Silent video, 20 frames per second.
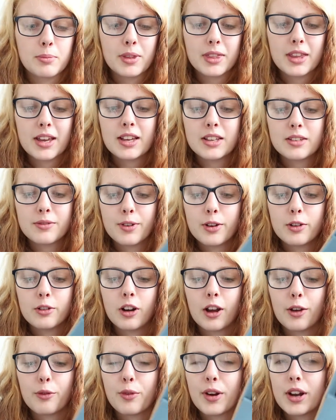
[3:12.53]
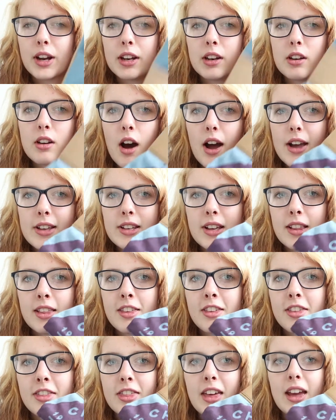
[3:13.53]
but these feel like really nice
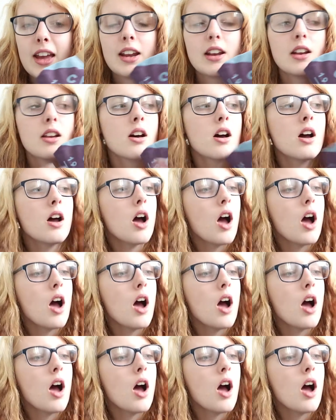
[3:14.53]
and thin,